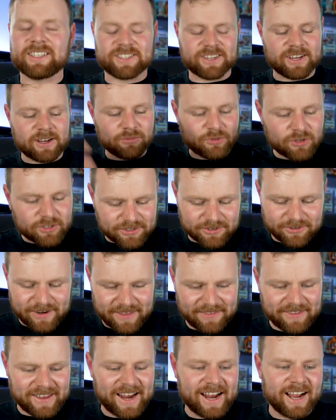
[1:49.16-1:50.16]
so I've looked
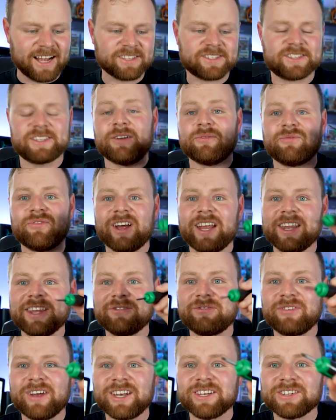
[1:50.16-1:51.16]
around the house and I've finally
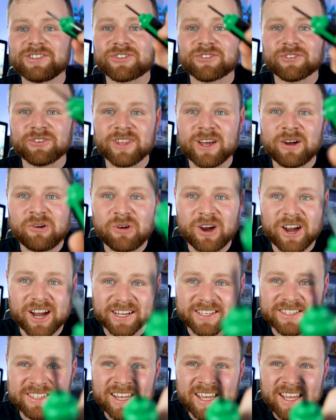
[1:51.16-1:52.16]
found a screw that
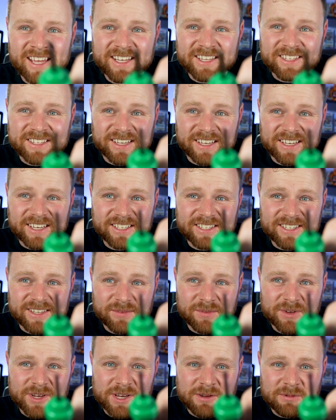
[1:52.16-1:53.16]
works. So you need
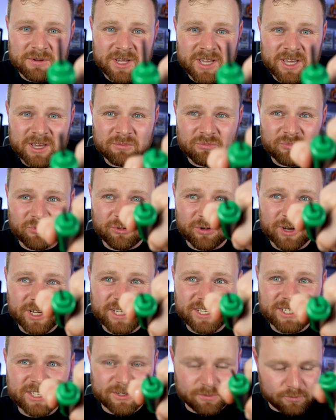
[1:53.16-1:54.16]
something
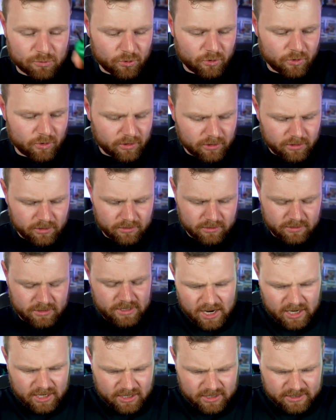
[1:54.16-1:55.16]
pretty small.
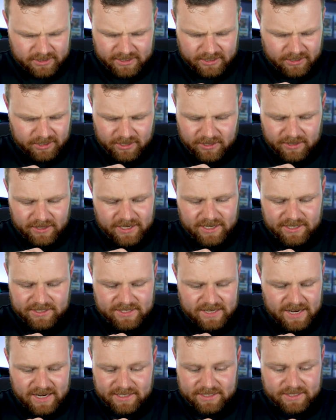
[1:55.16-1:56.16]
I can't tell you the
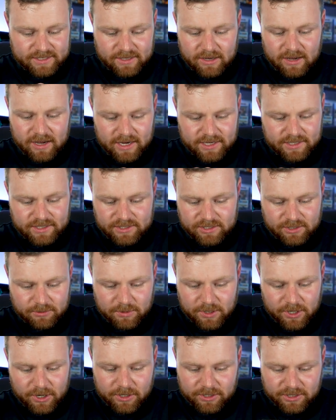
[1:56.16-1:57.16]
exact size to
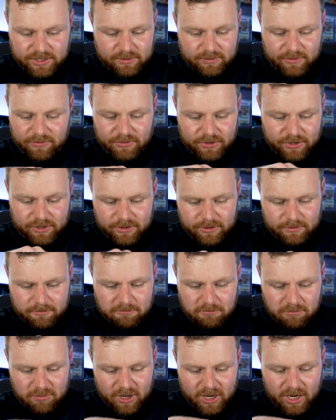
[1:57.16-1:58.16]
be honest with you,
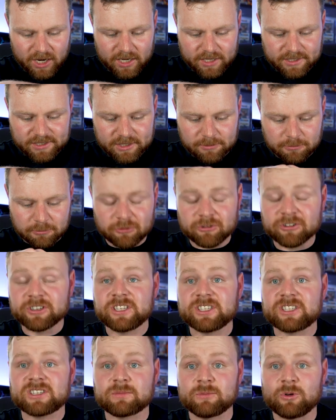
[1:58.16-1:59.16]
but it's a
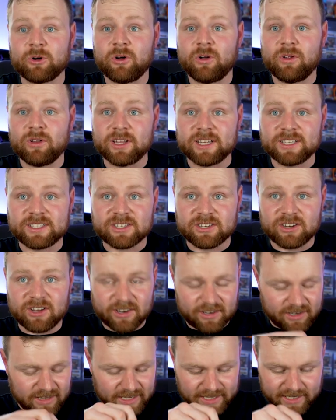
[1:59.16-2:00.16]
pretty small, it's
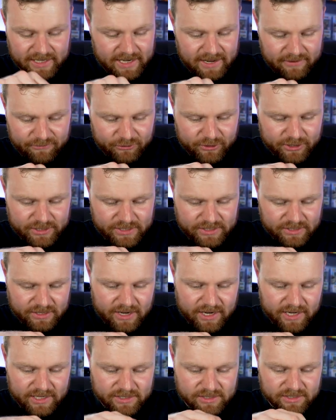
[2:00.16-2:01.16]
not like an average
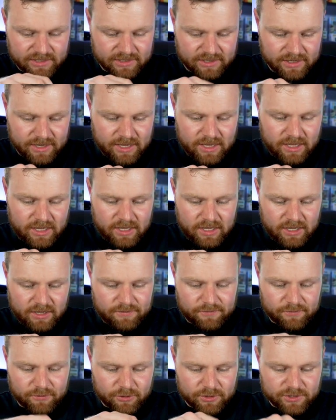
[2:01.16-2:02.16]
size
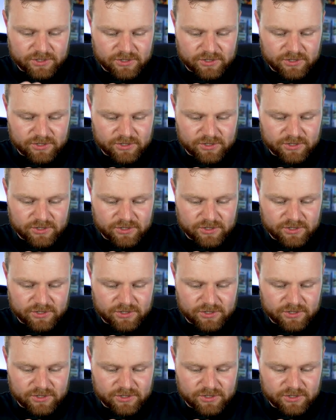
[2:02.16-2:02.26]
for a